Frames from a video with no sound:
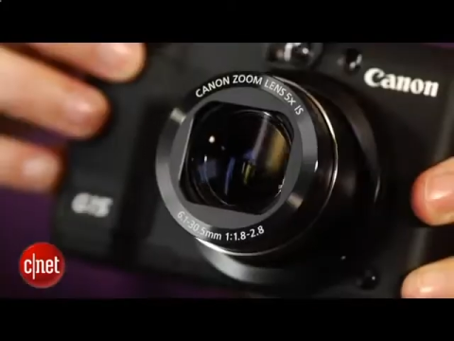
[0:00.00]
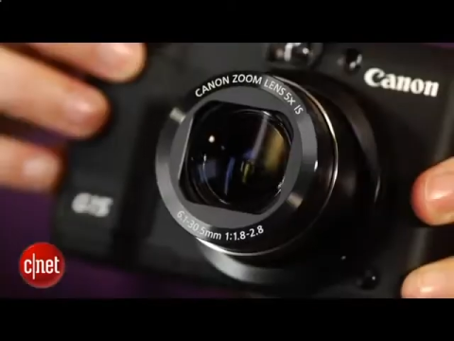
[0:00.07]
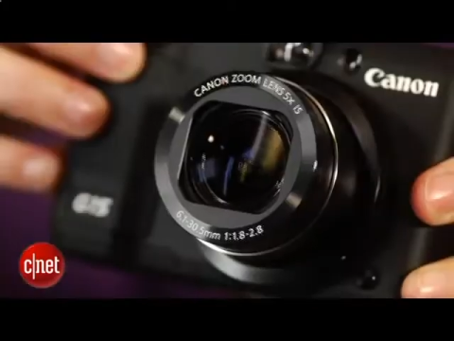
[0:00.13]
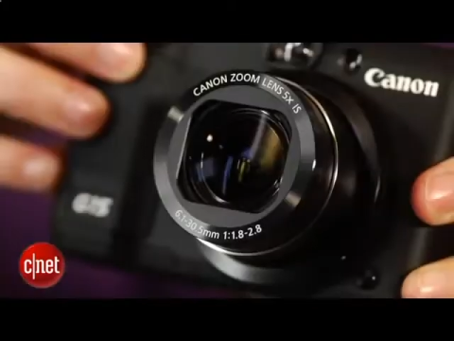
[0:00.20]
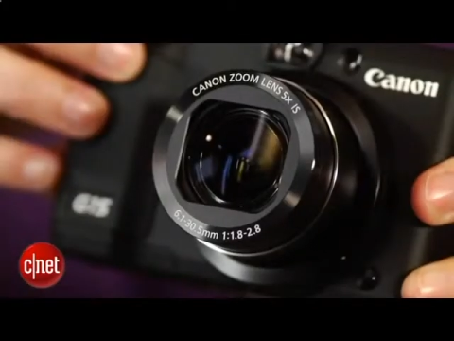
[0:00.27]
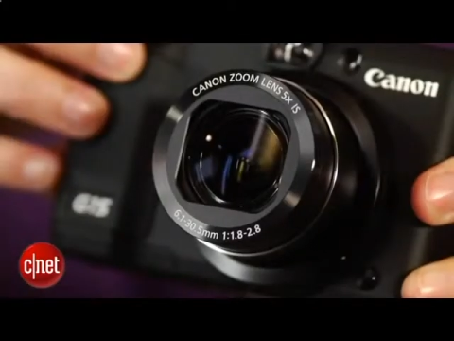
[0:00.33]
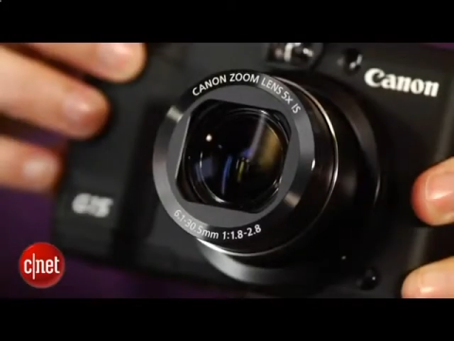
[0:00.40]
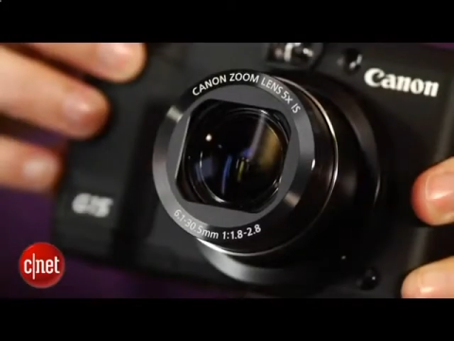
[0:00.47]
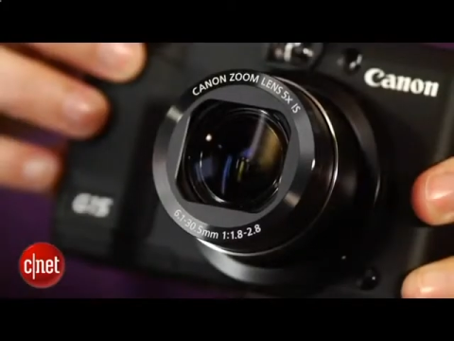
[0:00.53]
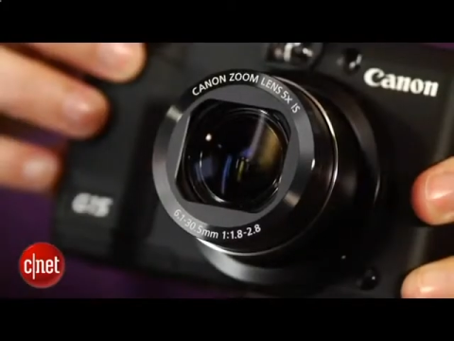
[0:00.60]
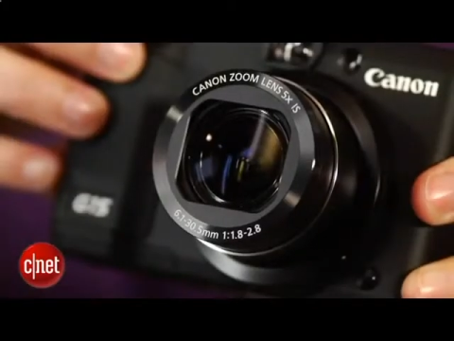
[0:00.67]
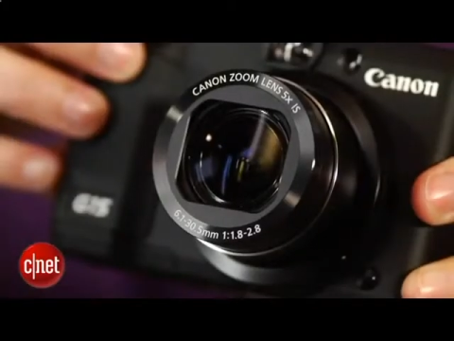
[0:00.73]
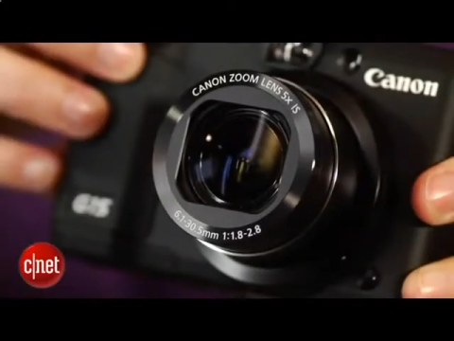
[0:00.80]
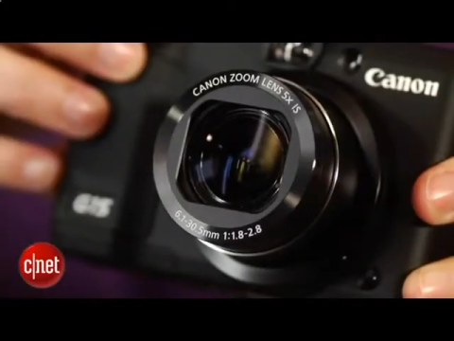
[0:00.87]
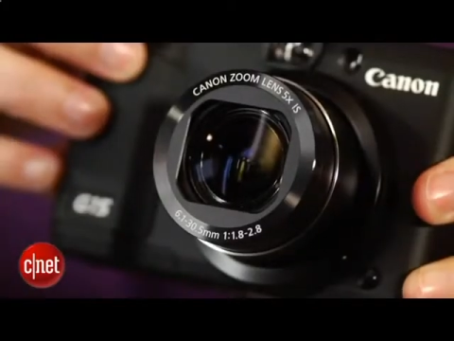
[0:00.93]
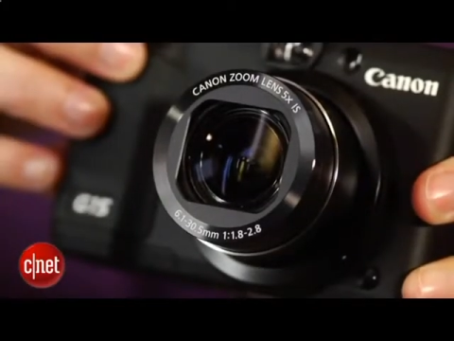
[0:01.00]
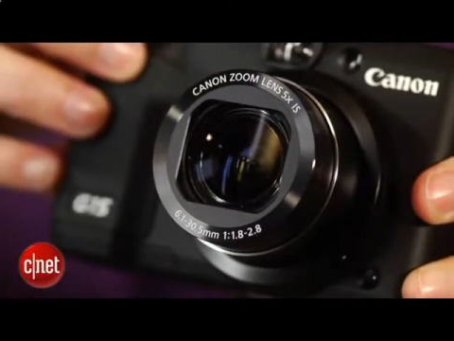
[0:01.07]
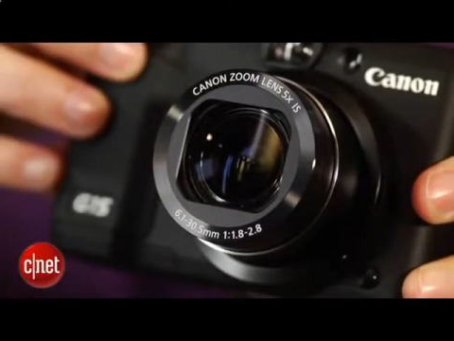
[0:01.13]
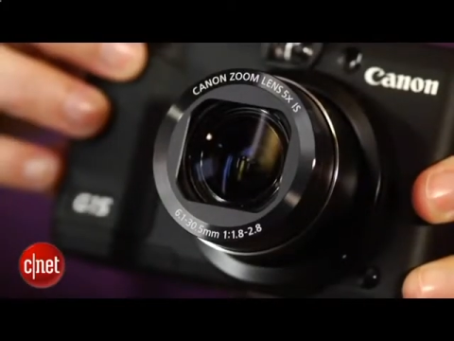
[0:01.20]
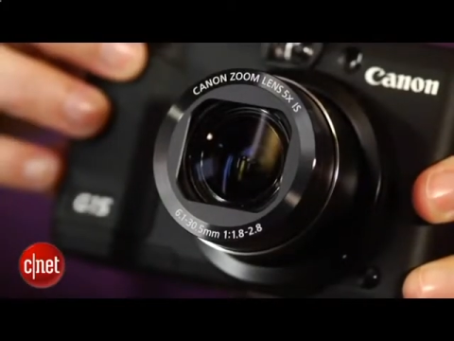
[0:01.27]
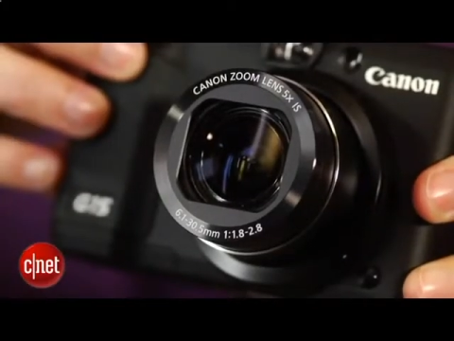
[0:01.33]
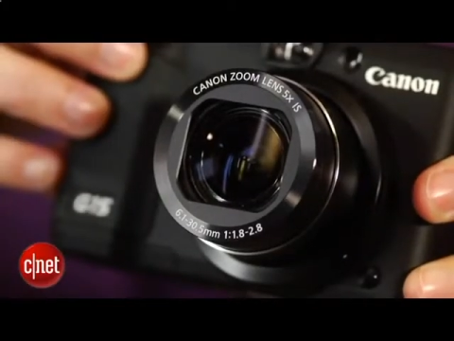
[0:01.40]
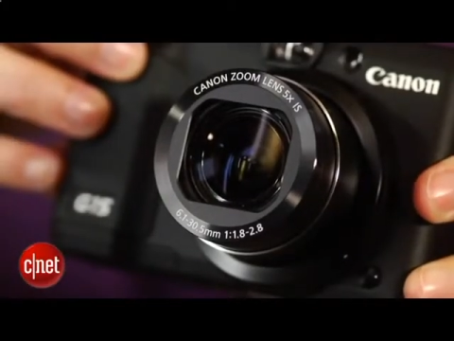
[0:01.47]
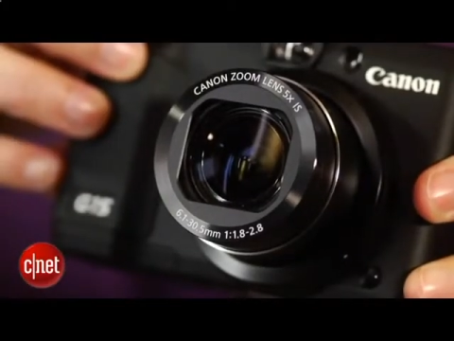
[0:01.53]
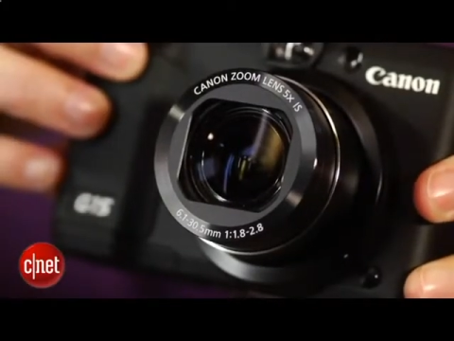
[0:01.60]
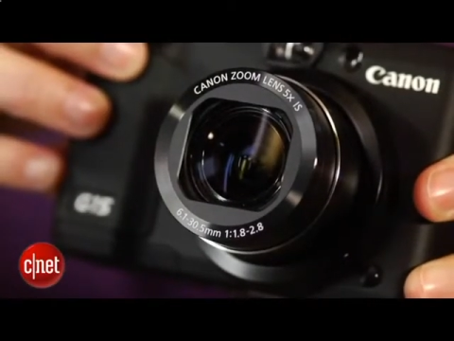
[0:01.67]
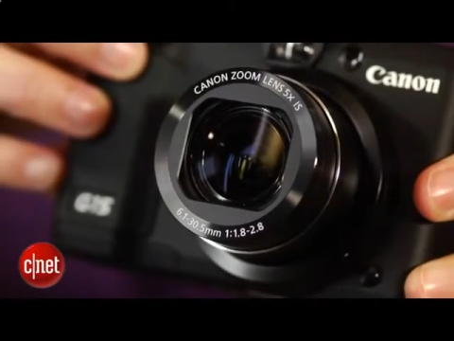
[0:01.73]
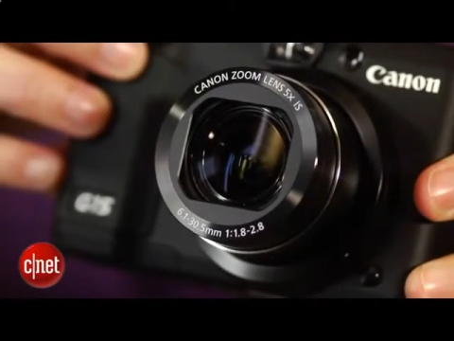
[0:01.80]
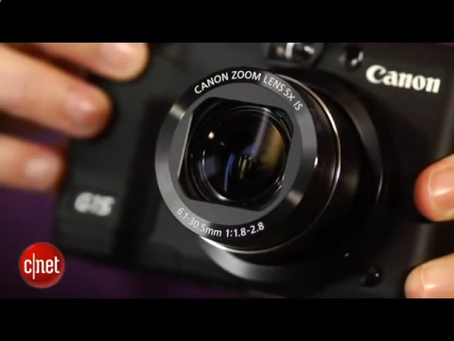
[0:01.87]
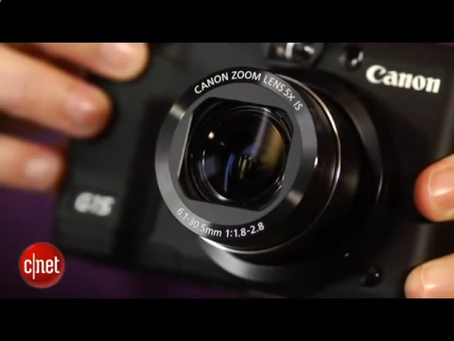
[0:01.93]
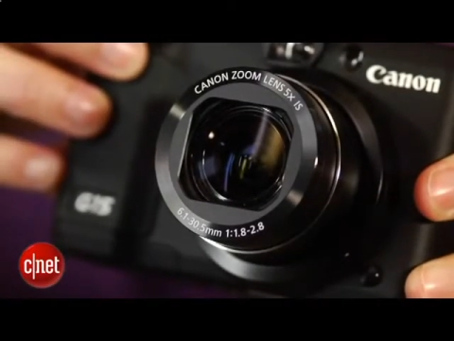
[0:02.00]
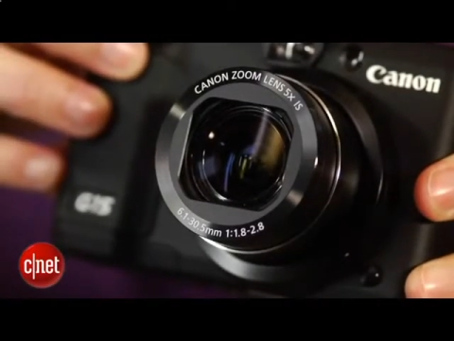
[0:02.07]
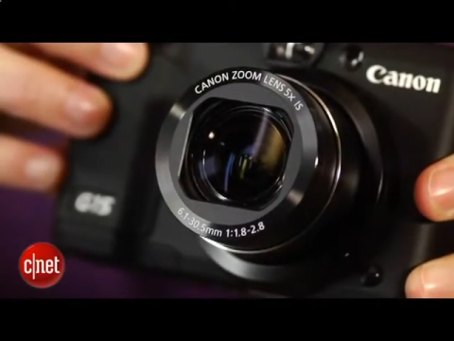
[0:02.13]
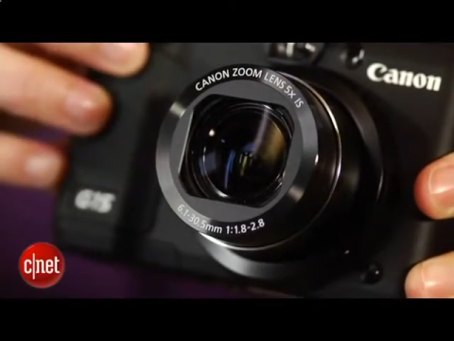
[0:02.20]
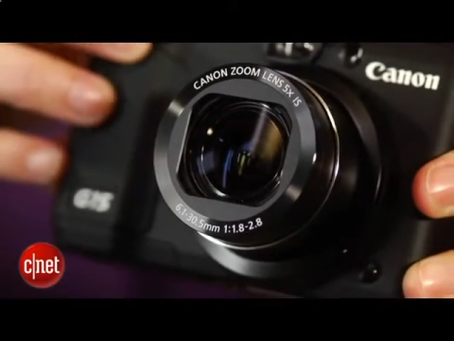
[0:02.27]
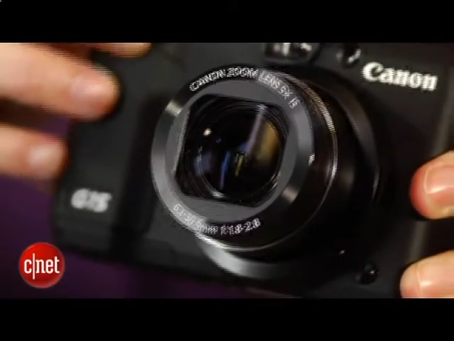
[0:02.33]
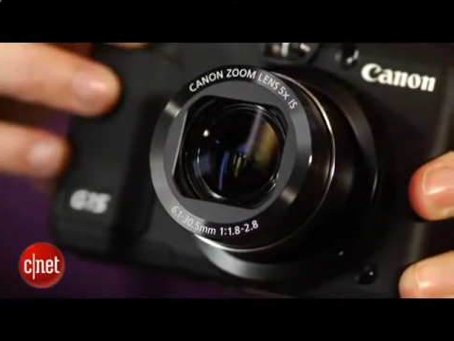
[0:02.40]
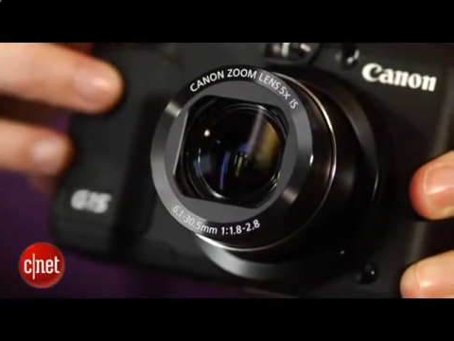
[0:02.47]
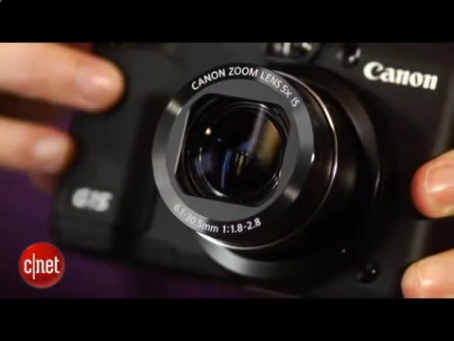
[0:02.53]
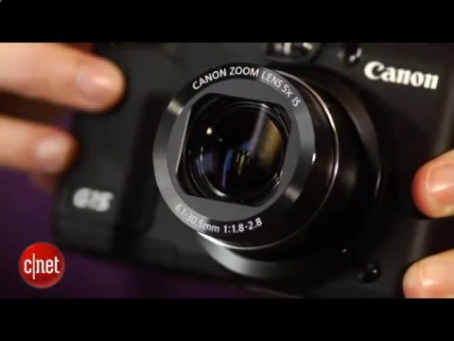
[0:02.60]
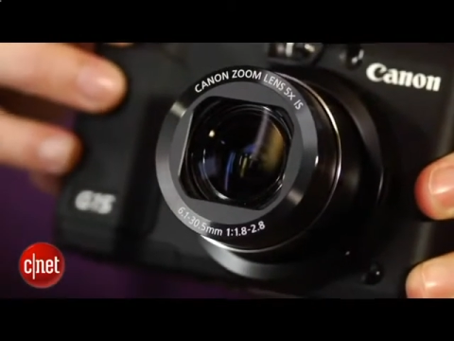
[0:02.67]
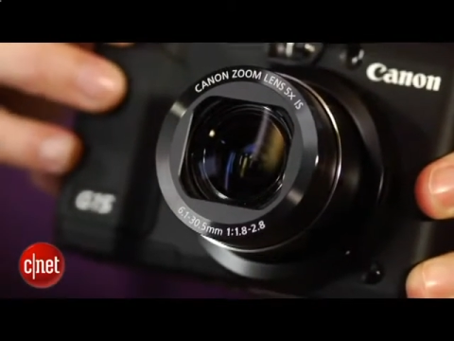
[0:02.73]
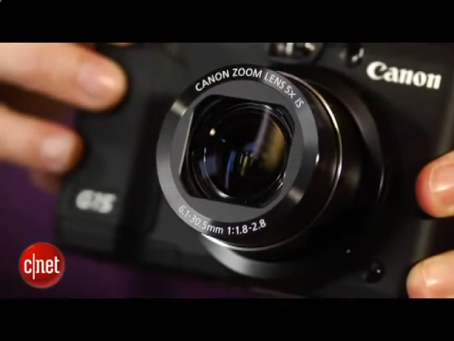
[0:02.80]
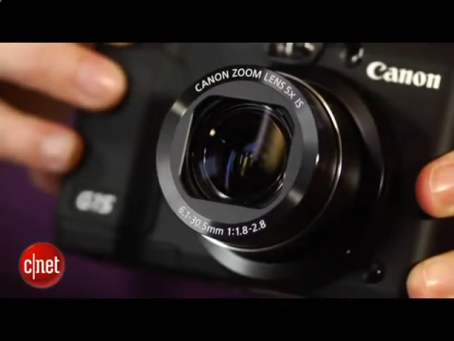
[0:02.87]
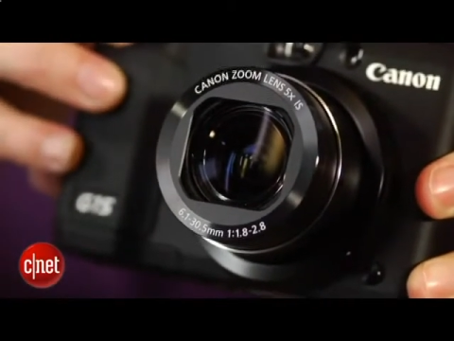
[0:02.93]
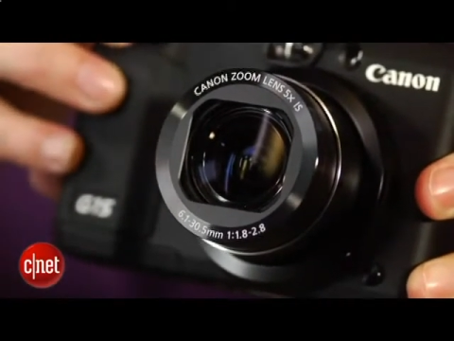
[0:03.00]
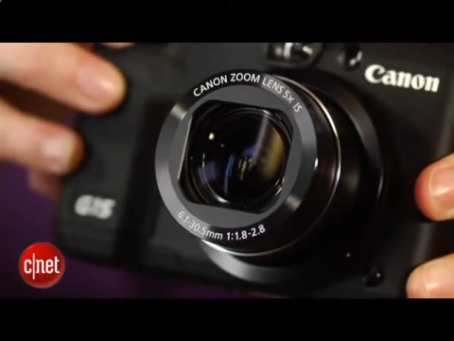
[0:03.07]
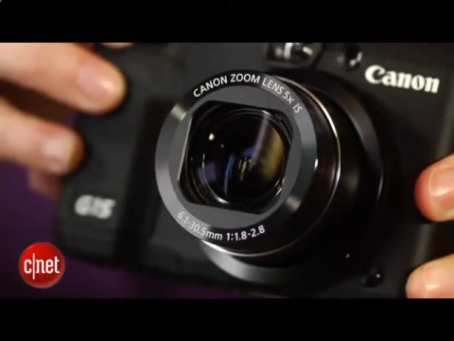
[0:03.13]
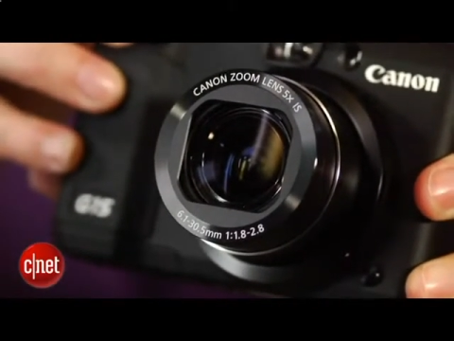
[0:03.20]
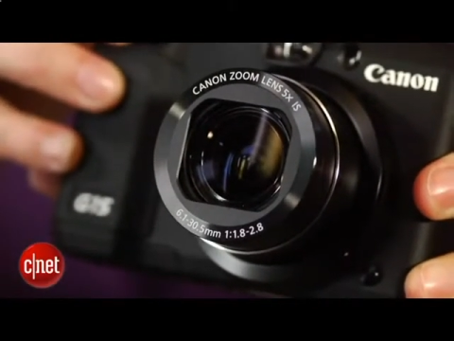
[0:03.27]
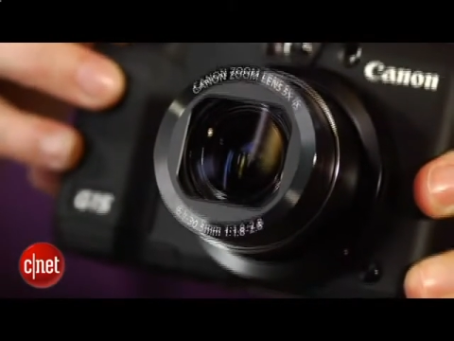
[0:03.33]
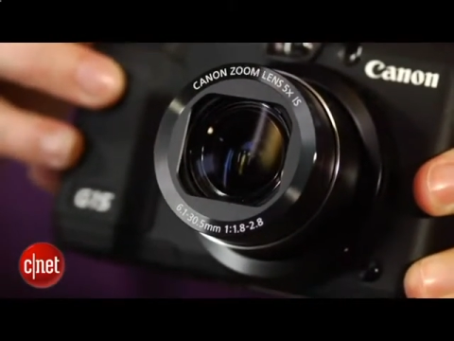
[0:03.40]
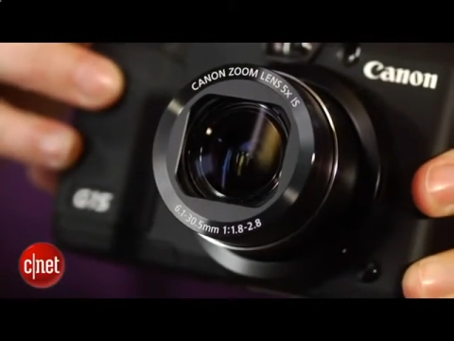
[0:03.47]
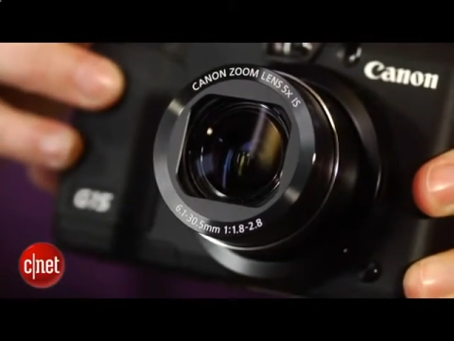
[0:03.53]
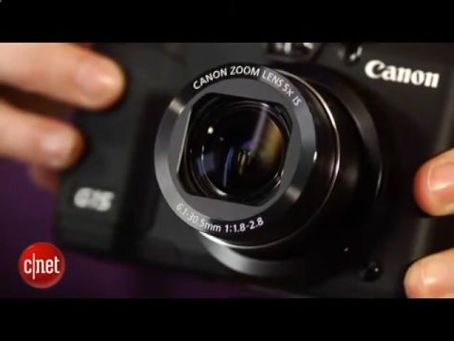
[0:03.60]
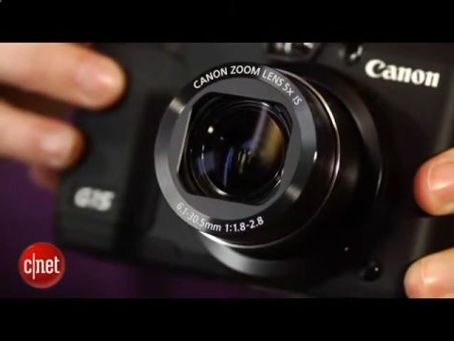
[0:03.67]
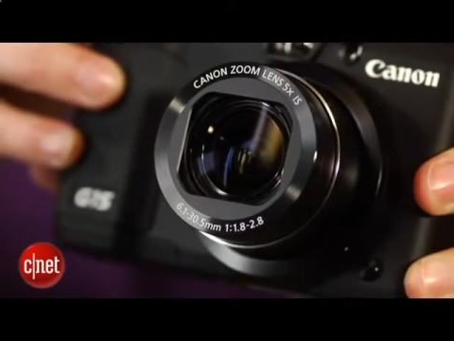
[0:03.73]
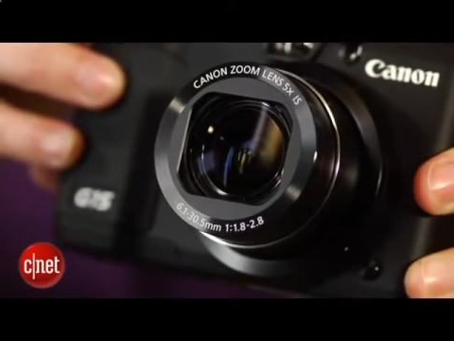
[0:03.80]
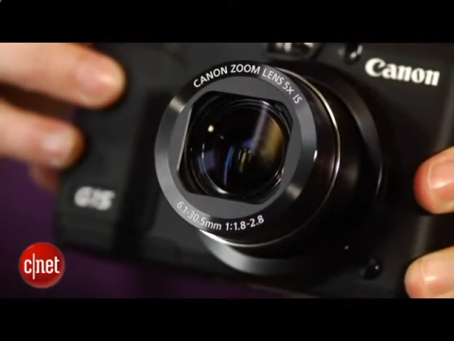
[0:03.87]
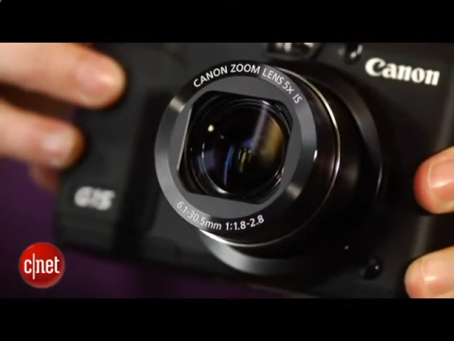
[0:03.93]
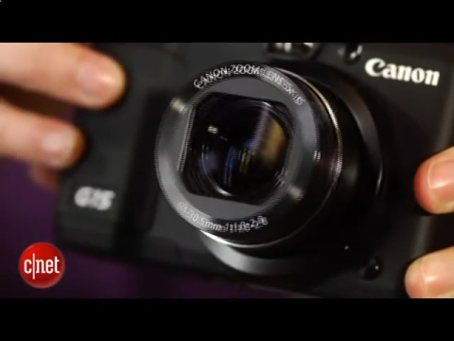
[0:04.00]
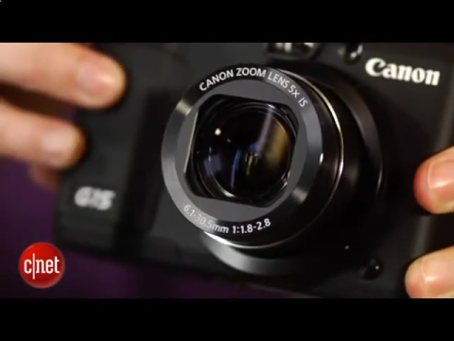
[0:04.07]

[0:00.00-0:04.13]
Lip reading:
No face is visible, so there are no lips to read.